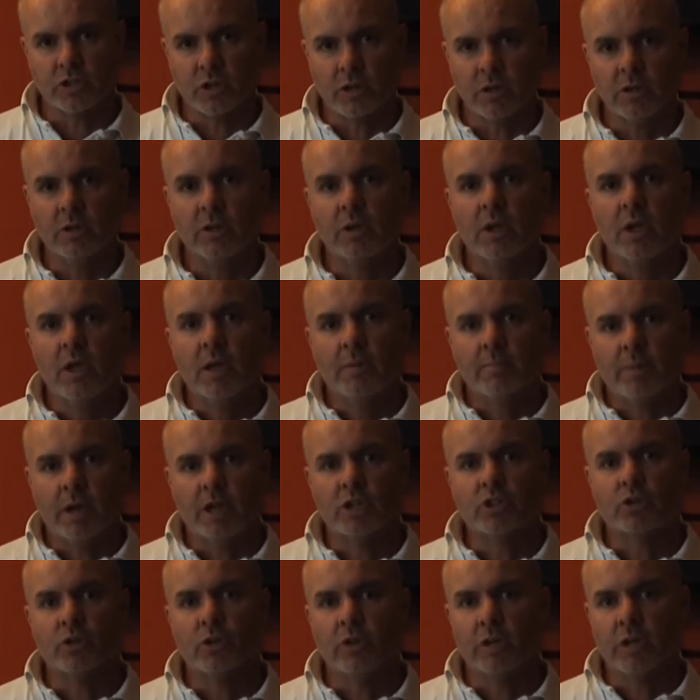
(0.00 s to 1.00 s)
So
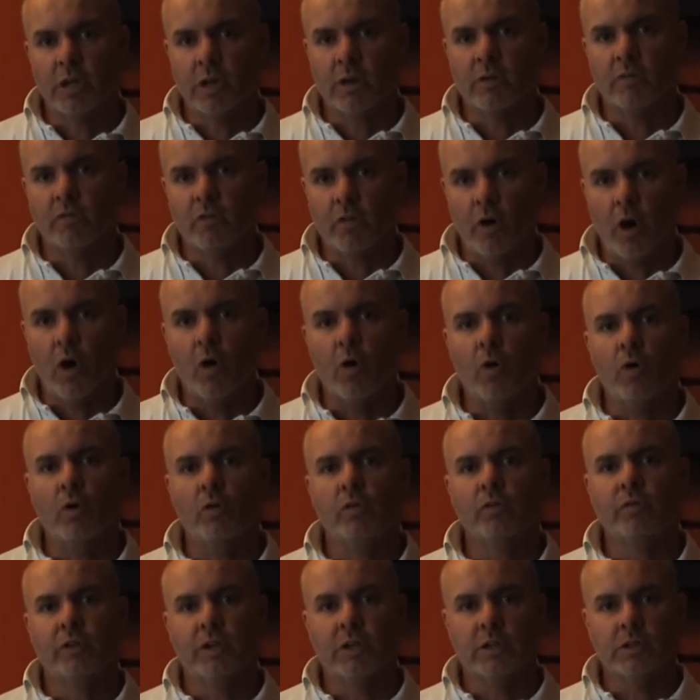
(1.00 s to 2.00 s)
make sure you get
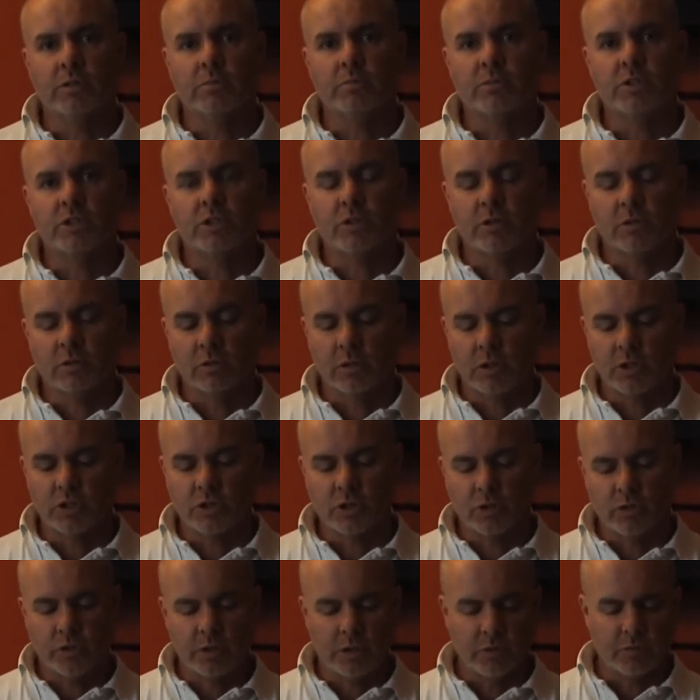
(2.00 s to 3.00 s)
involved in the material
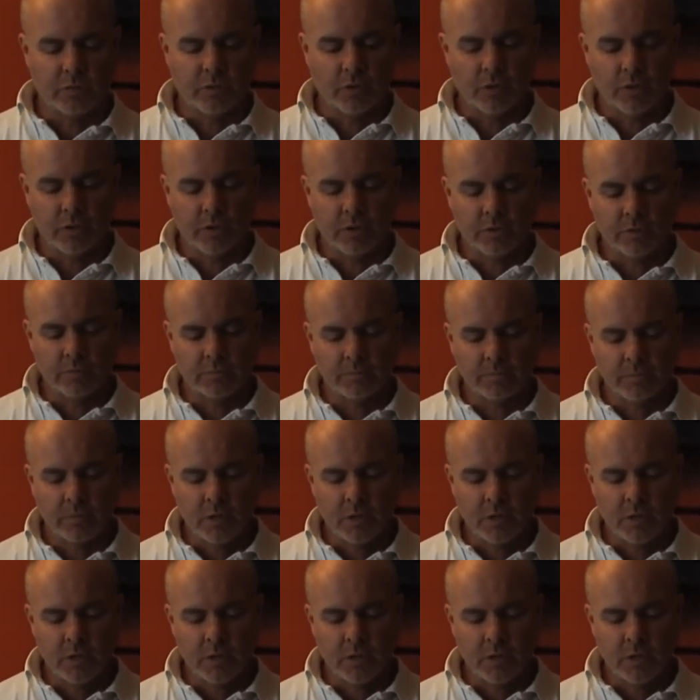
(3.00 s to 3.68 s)
that's on there for you.